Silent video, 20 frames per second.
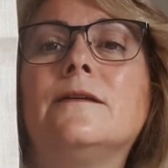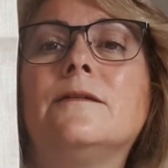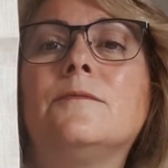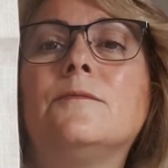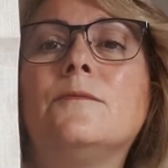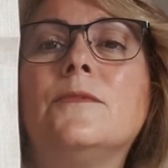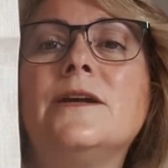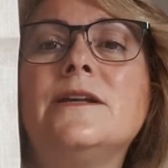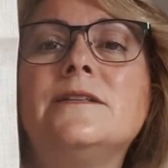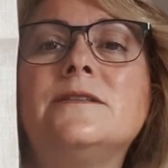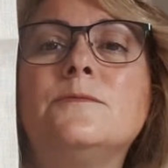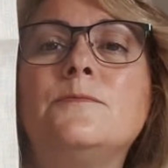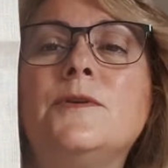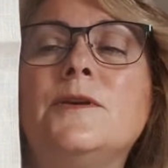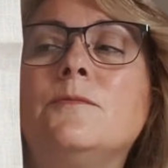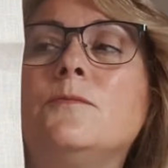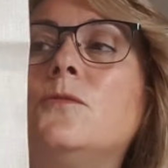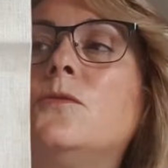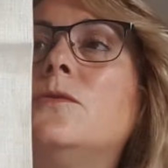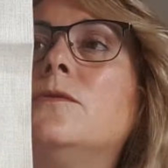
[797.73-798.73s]
Mine's a
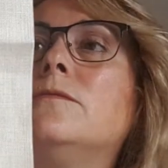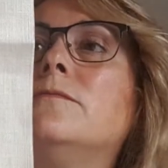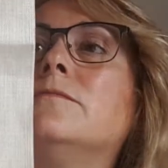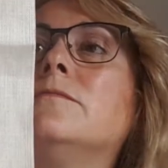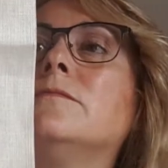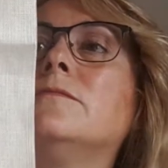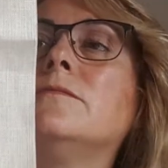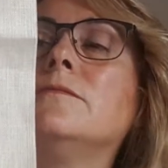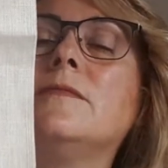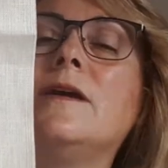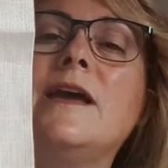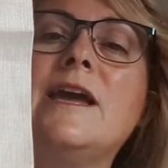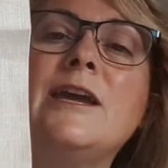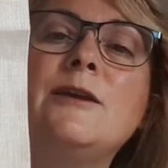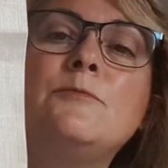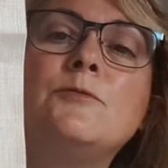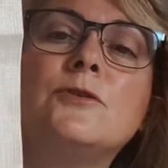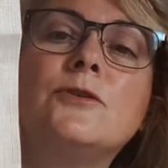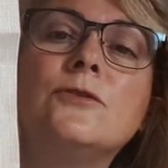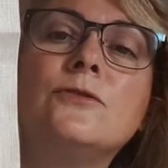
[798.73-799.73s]
bit more
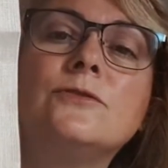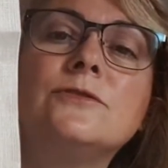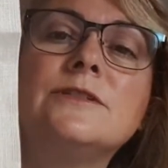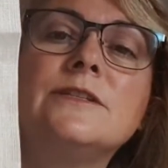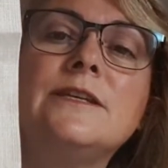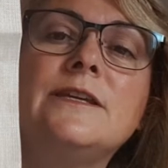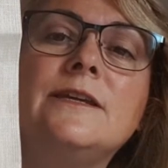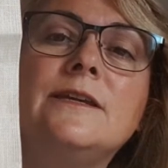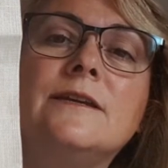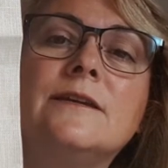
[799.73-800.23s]
apricot-y.